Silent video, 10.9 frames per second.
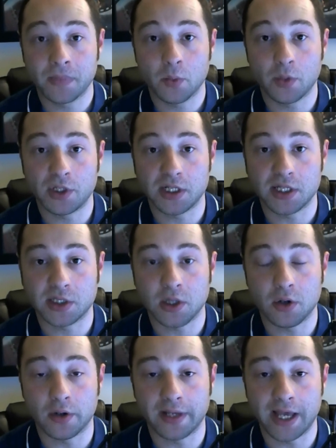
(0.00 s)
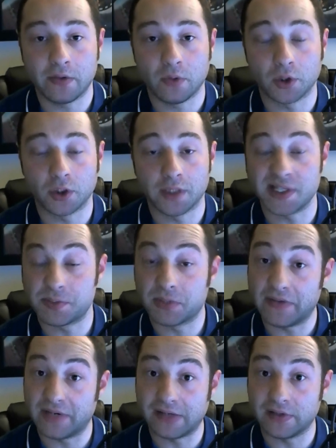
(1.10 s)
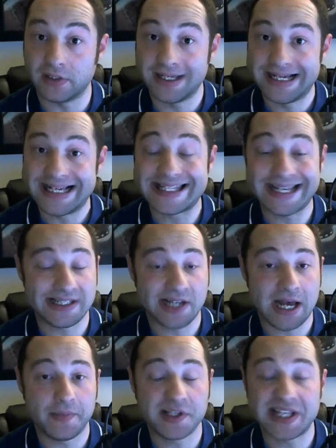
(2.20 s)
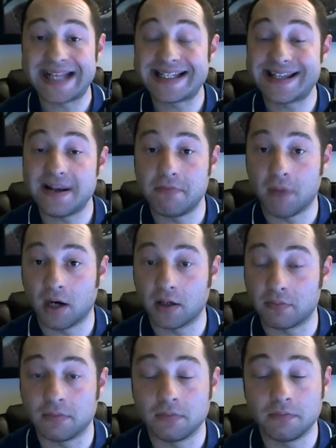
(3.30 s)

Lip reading: which is Coco Cay, Royal Caribbean's private island, St. Thomas, and St. Martin.